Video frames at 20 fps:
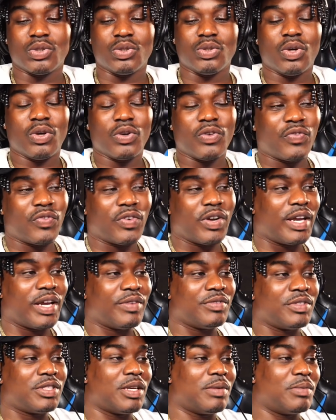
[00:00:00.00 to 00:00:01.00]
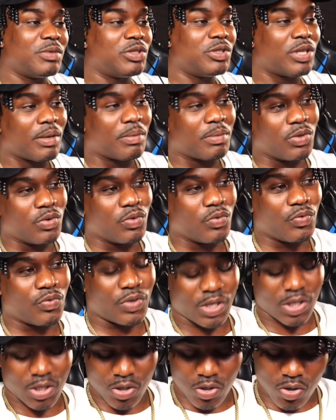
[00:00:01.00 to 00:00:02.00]
you're notified every time I drop a new
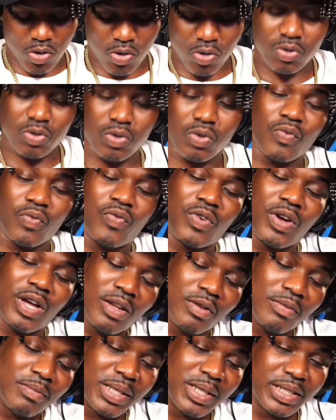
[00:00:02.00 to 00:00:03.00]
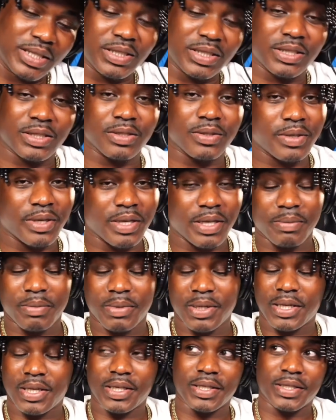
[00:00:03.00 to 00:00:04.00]
video. Also, follow my Instagram,
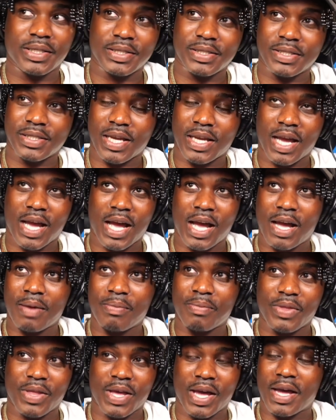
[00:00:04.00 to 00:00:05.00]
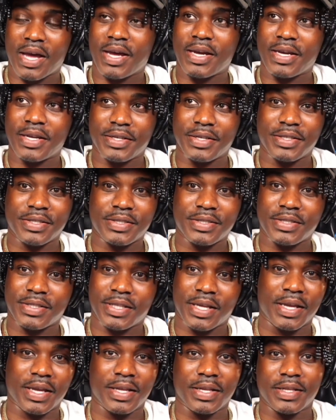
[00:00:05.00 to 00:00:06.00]
man, because I'm not
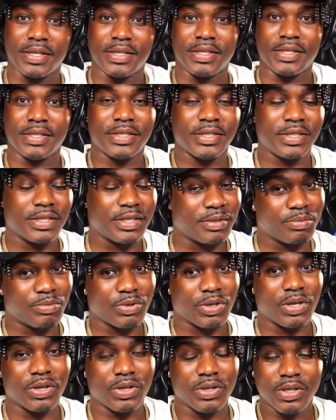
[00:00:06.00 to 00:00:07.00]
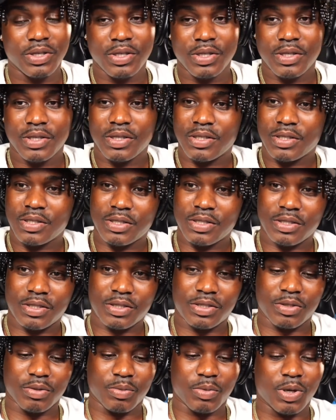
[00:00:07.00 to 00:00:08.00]
understanding this shit, bro.
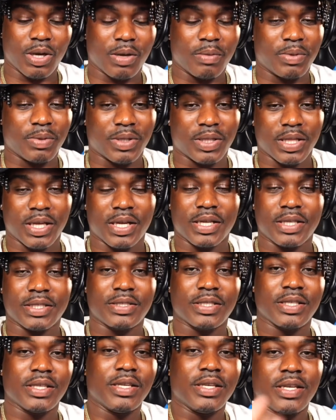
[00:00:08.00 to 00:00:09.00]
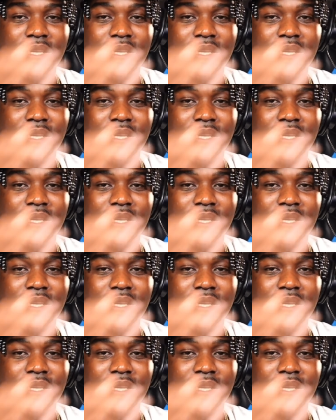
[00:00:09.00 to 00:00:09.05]
This be boy class.